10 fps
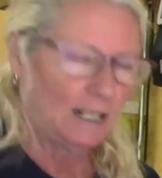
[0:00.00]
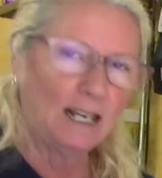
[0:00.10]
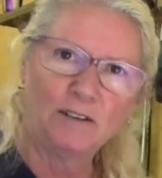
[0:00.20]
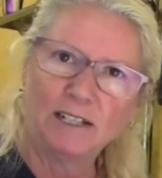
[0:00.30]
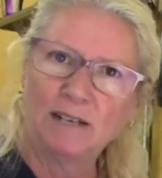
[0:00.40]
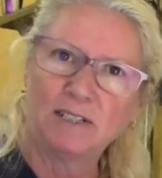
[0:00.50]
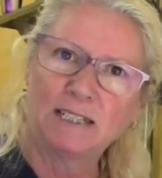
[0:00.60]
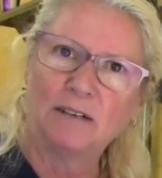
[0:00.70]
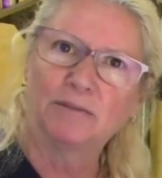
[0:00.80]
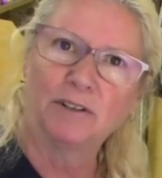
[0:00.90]
I already have it
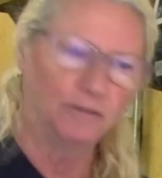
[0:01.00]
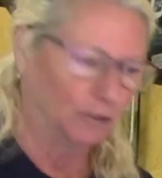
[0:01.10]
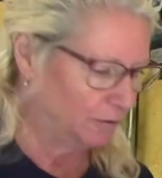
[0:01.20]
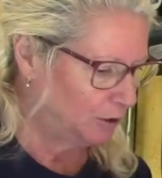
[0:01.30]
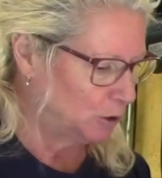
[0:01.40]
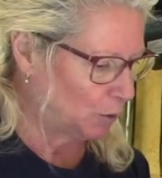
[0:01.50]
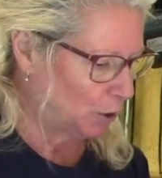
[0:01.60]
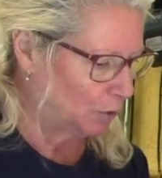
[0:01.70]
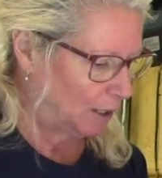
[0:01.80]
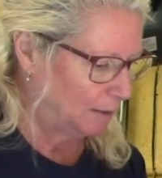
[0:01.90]
set for a full fuse
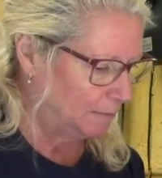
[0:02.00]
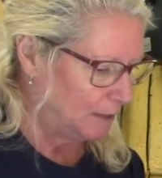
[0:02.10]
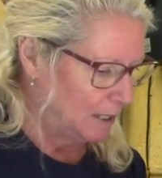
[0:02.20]
program.